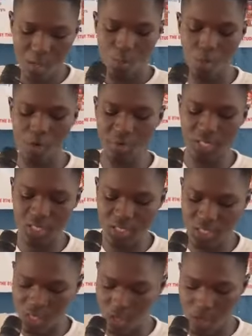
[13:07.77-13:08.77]
Moving to
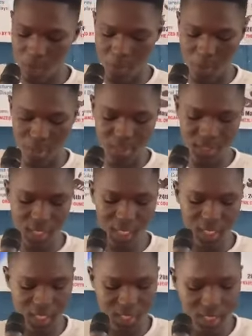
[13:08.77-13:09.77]
the second point
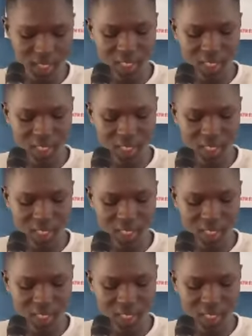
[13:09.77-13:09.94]
is